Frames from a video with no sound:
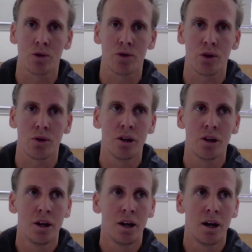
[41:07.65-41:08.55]
So
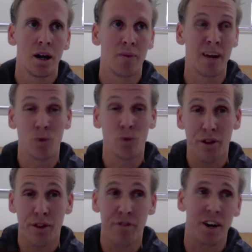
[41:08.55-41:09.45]
and with
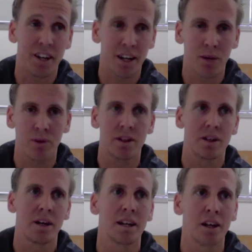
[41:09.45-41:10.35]
the funding with
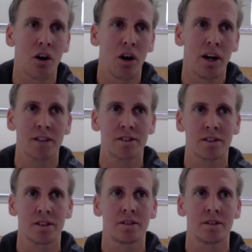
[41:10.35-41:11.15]
the NDIS and